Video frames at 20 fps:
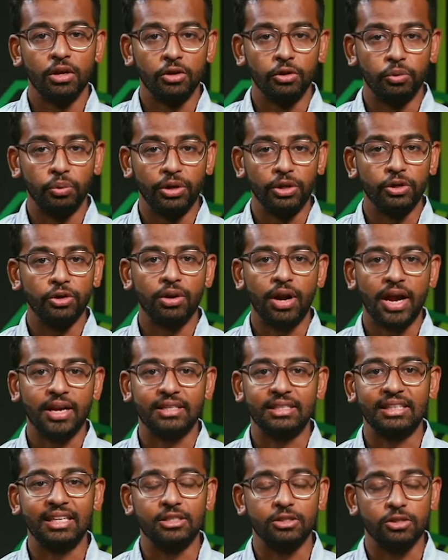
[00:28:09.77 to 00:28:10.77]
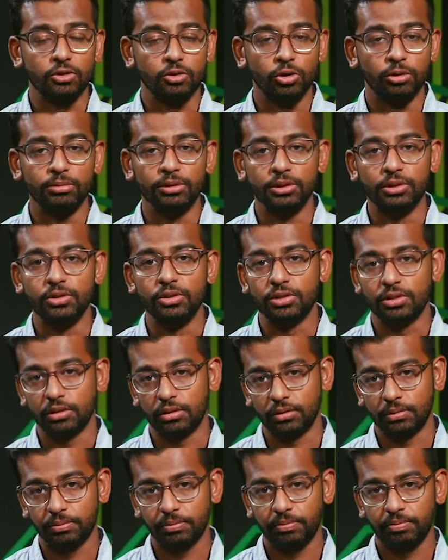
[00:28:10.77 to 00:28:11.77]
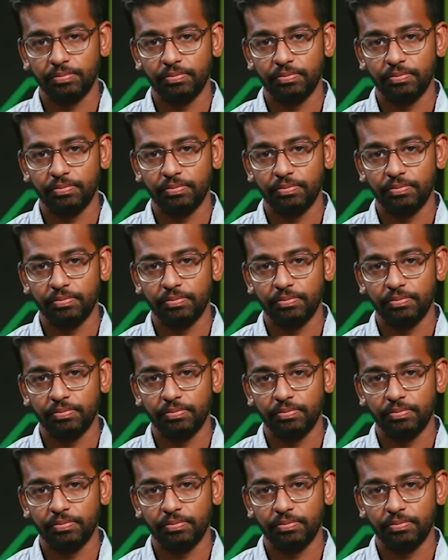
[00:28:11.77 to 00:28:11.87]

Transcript: when you're acting as a normal user.